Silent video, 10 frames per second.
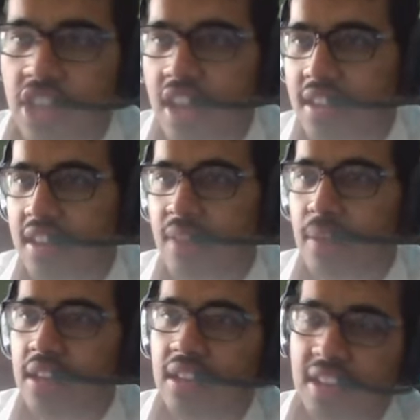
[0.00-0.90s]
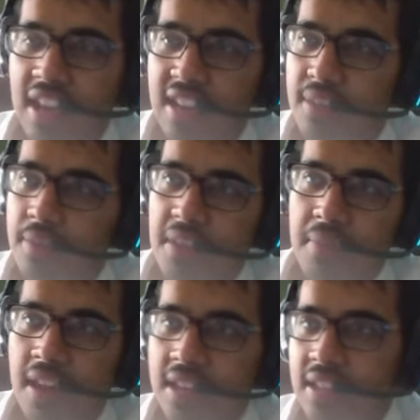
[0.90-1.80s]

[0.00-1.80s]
And yeah, man, KDB, man,